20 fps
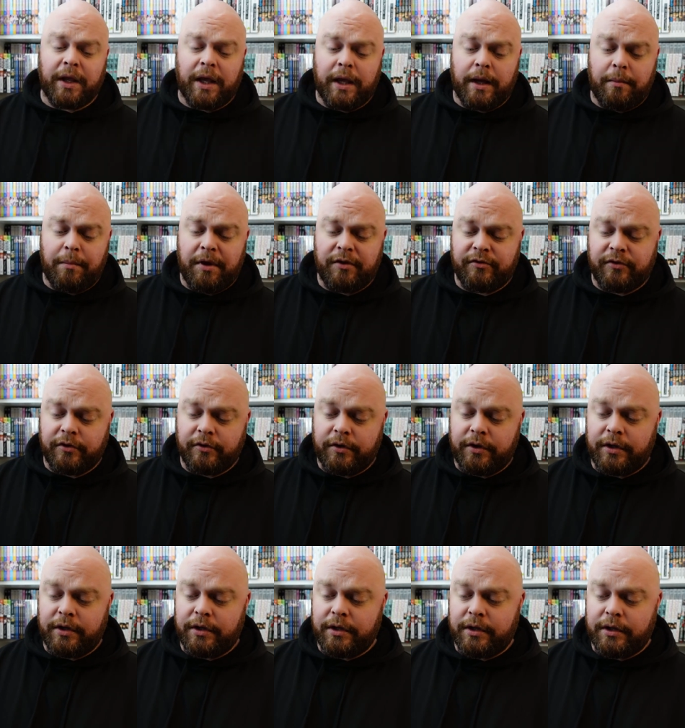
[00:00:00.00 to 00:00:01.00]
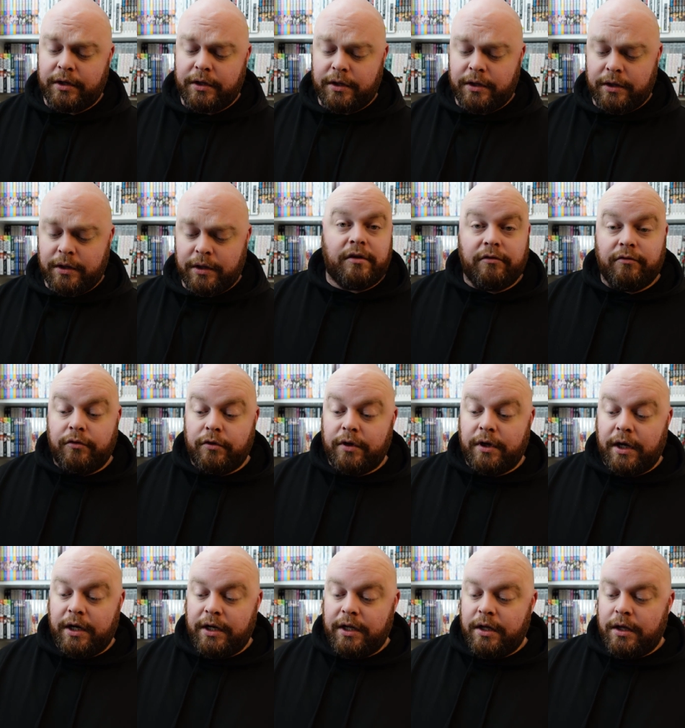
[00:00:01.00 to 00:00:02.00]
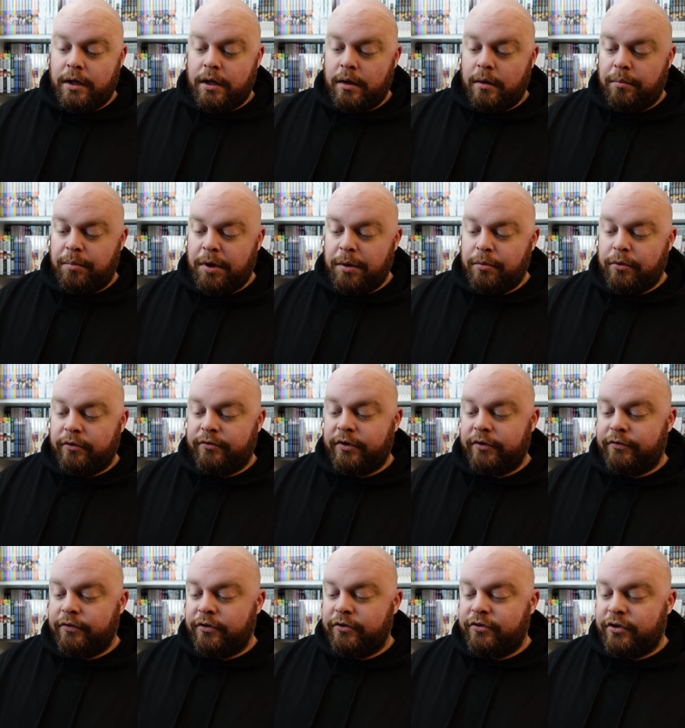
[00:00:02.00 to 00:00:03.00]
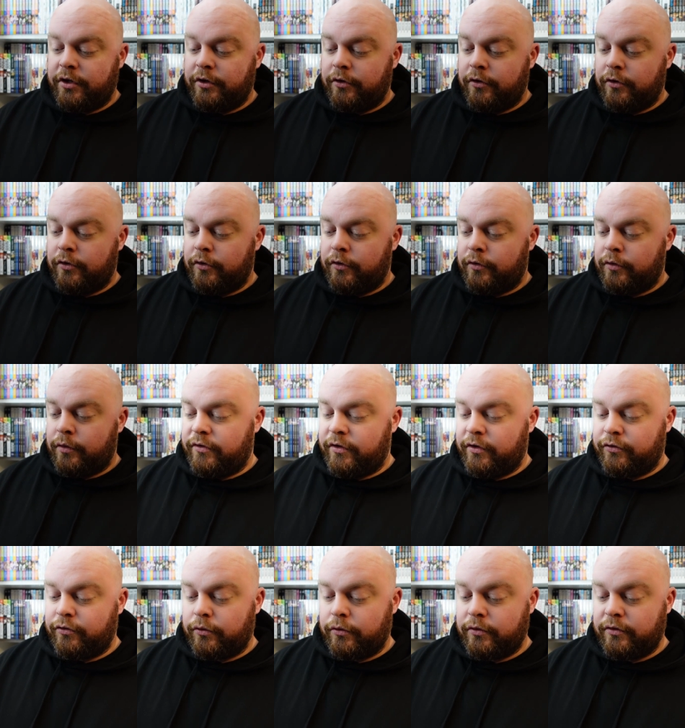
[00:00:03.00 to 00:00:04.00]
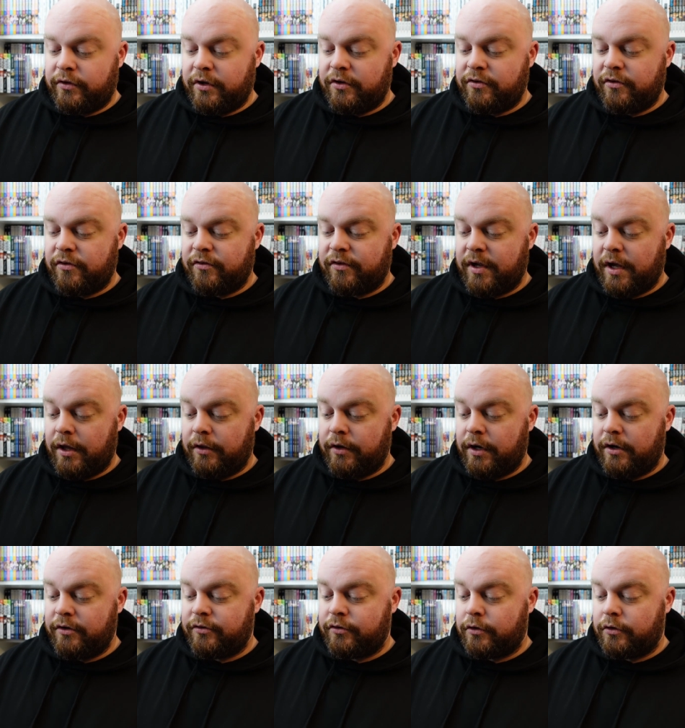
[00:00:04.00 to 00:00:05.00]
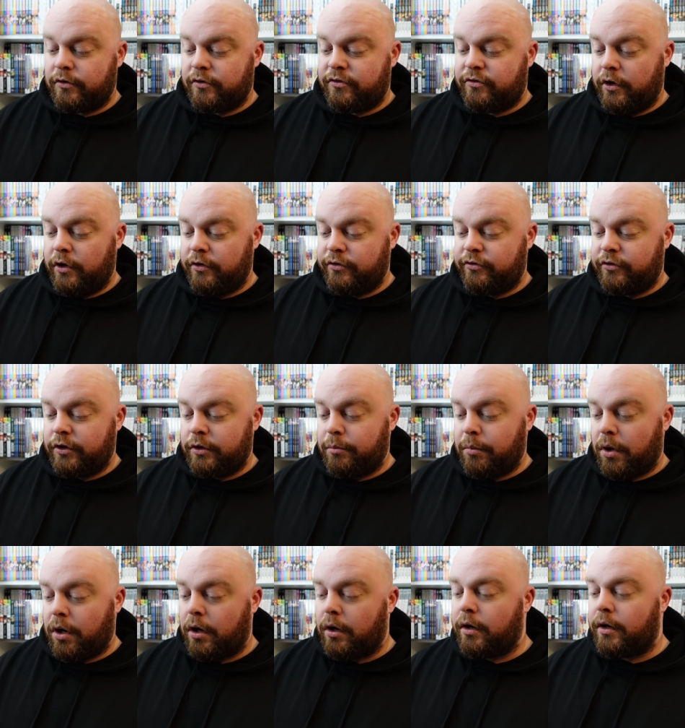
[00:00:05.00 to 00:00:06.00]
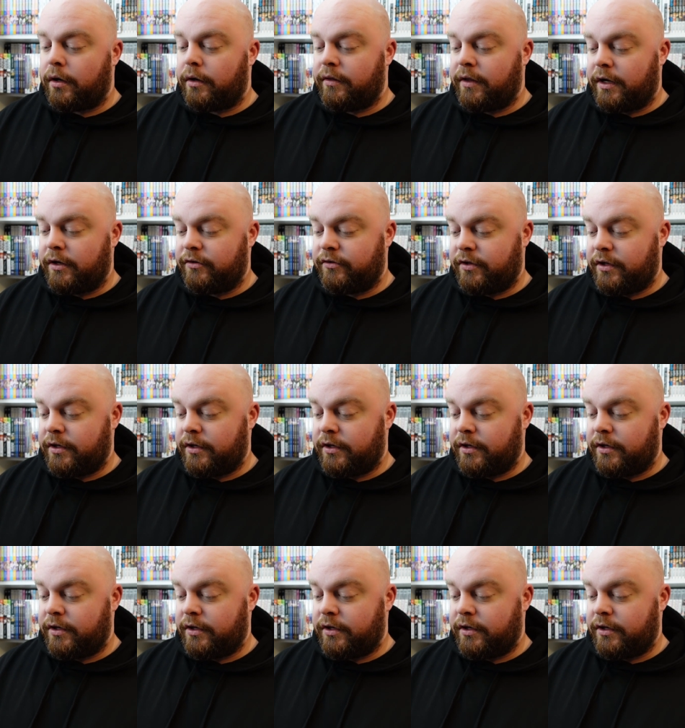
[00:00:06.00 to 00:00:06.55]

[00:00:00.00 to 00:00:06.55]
And basically, give you an idea, people of different genders, sexual orientations gather at a certain chic bar that is